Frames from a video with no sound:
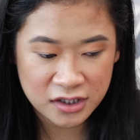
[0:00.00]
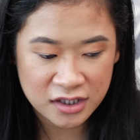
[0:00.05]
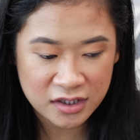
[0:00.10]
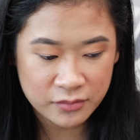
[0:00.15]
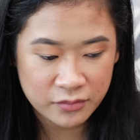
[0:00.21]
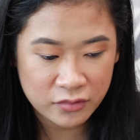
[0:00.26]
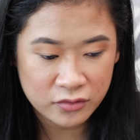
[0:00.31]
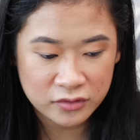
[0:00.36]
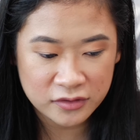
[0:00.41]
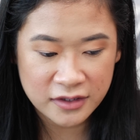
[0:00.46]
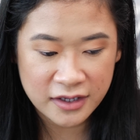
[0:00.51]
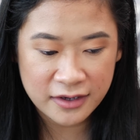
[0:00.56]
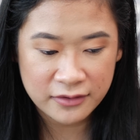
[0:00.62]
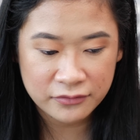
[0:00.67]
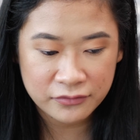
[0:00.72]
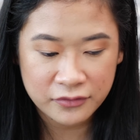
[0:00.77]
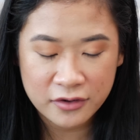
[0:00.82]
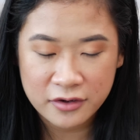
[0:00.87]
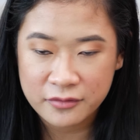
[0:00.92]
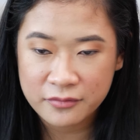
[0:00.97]
He pulled
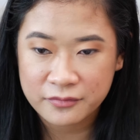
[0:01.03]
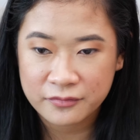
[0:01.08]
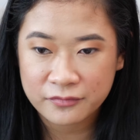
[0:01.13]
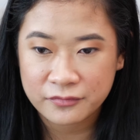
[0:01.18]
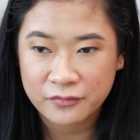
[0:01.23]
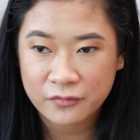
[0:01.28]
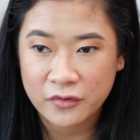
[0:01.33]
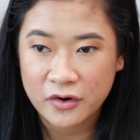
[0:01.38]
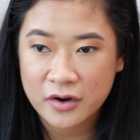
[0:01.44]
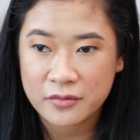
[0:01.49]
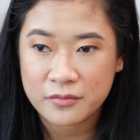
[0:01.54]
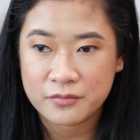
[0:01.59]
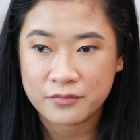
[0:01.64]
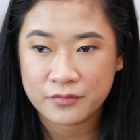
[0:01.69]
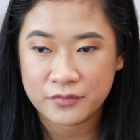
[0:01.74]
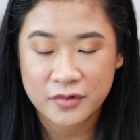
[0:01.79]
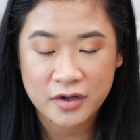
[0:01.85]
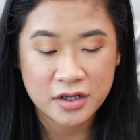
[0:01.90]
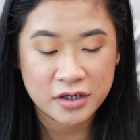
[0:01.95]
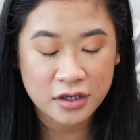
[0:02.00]
that from from
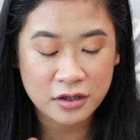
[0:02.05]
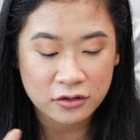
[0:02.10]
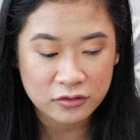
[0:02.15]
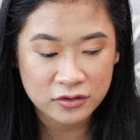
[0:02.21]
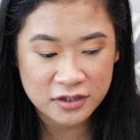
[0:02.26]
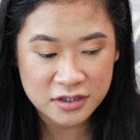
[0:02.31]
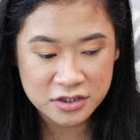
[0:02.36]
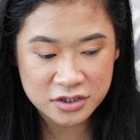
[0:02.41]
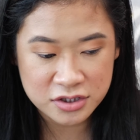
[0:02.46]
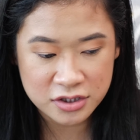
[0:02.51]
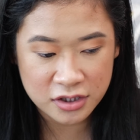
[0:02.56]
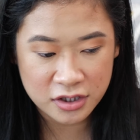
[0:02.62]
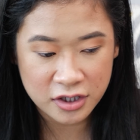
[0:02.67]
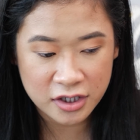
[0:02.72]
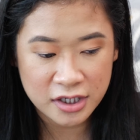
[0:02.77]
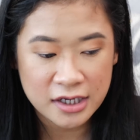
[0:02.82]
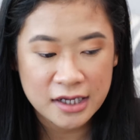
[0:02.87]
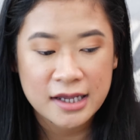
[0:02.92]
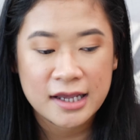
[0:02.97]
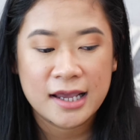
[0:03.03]
another
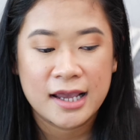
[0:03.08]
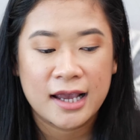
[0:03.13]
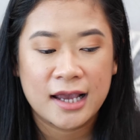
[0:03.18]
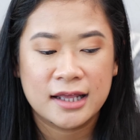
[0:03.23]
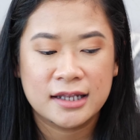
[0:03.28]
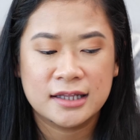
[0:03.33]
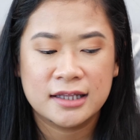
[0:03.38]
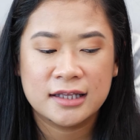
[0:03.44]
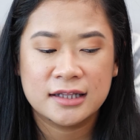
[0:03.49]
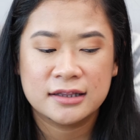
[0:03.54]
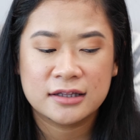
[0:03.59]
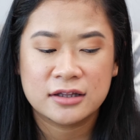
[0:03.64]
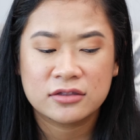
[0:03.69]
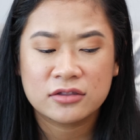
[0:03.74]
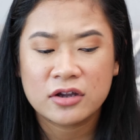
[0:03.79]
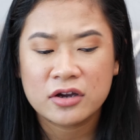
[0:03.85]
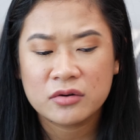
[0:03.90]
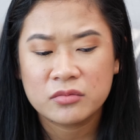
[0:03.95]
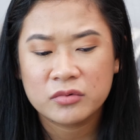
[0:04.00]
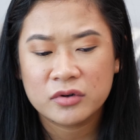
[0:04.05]
dictionary, and then the
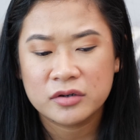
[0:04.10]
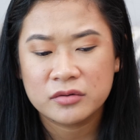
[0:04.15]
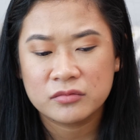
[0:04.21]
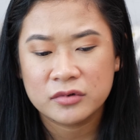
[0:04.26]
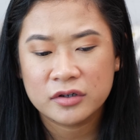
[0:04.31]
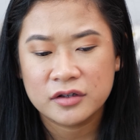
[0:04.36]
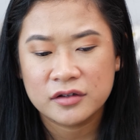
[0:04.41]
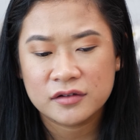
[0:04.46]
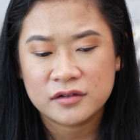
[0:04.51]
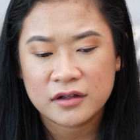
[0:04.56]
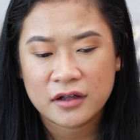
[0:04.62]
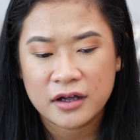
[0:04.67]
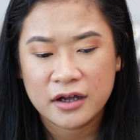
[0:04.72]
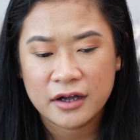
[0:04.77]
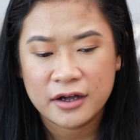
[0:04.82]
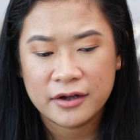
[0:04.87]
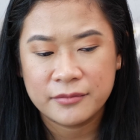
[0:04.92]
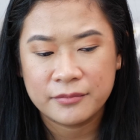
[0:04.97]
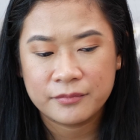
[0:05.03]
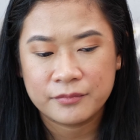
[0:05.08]
third one was
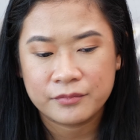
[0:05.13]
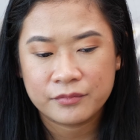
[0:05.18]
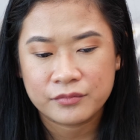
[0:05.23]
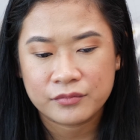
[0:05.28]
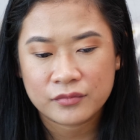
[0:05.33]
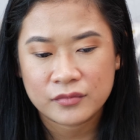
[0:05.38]
um,